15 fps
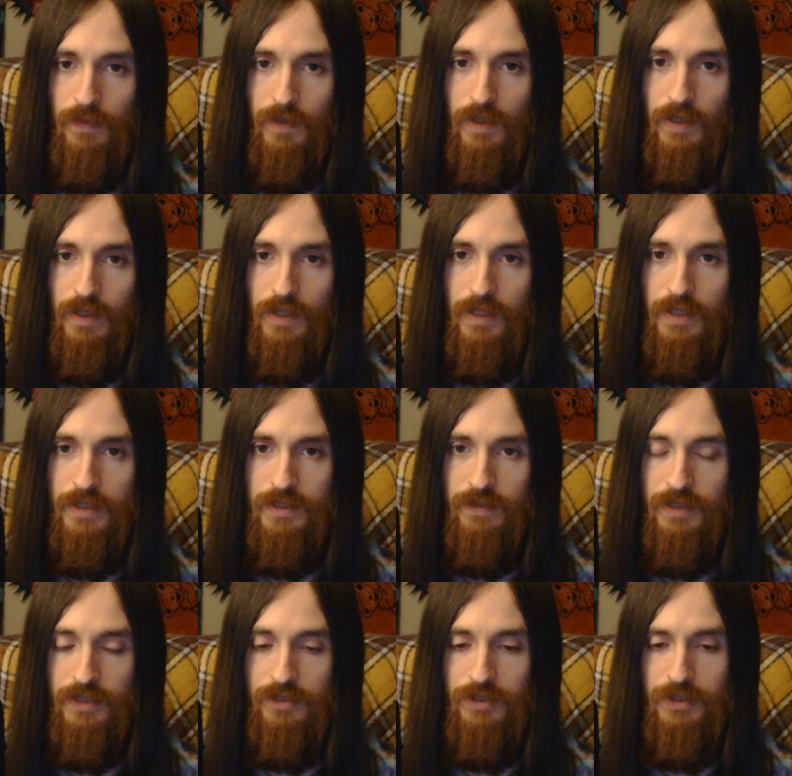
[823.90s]
He does
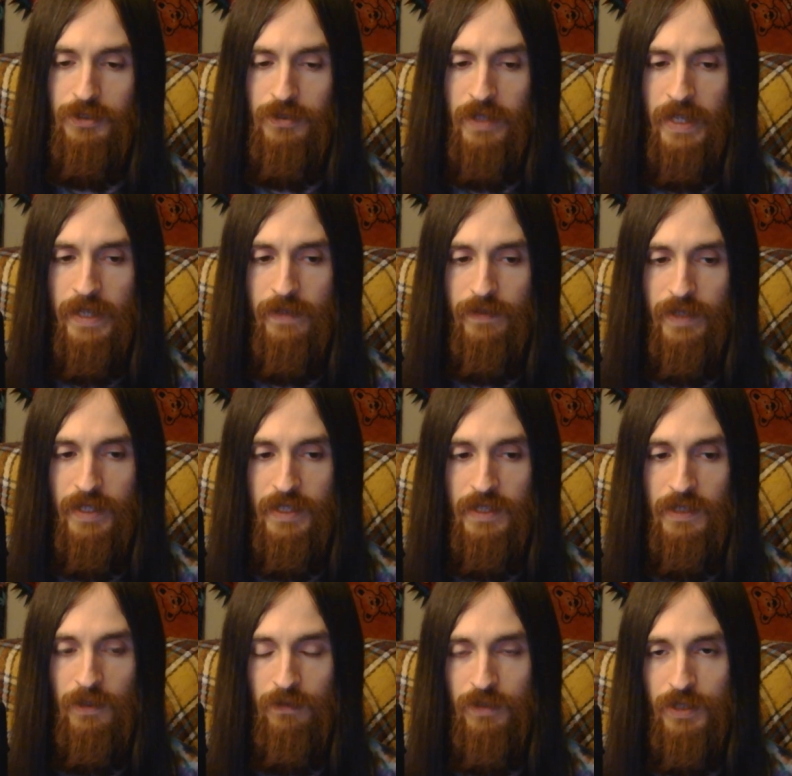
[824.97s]
eventually do that, and
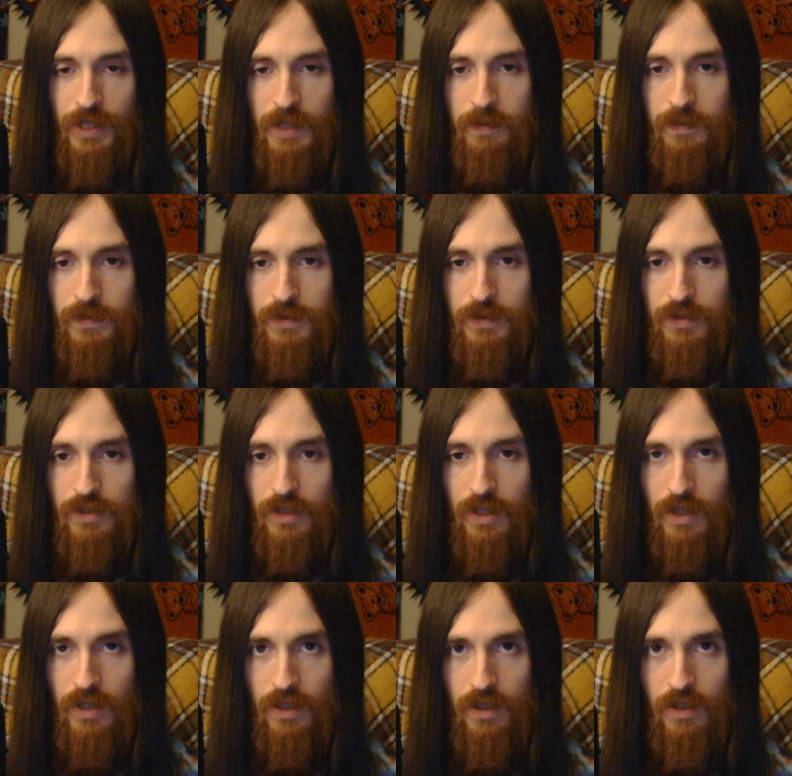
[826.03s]
he overcomes
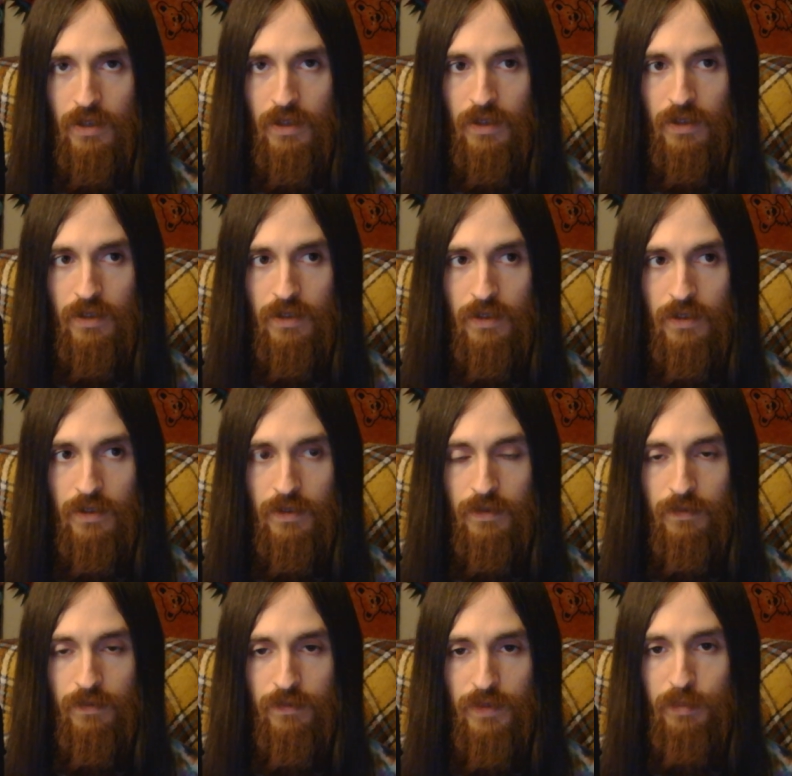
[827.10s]

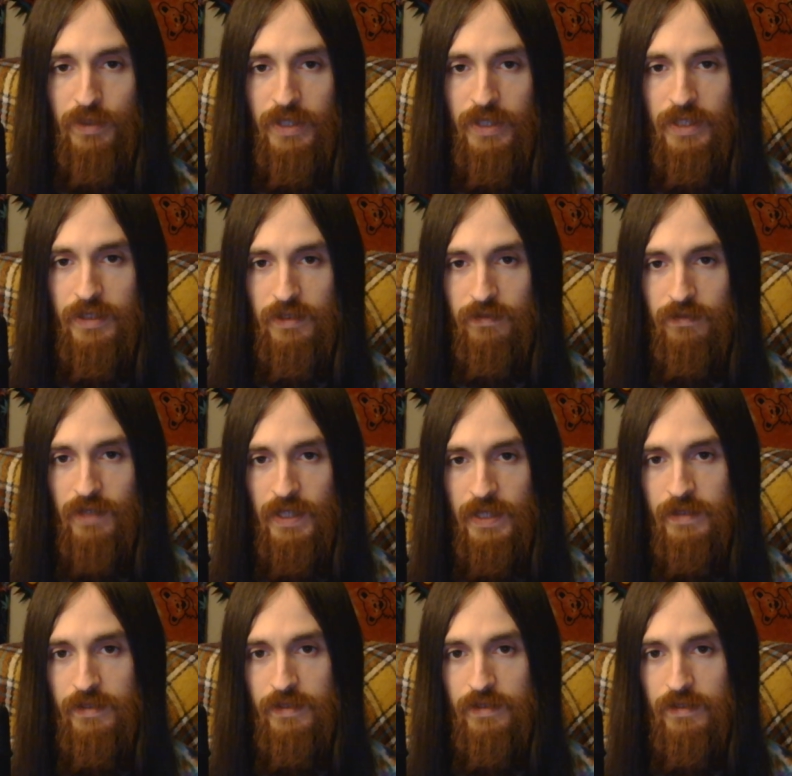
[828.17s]
the bleakest of
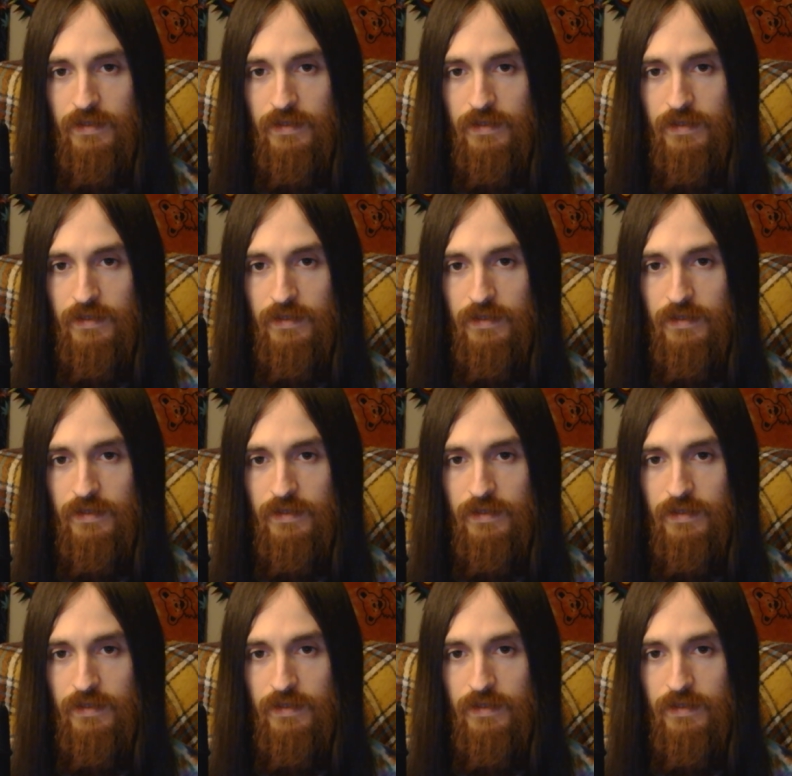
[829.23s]
odds.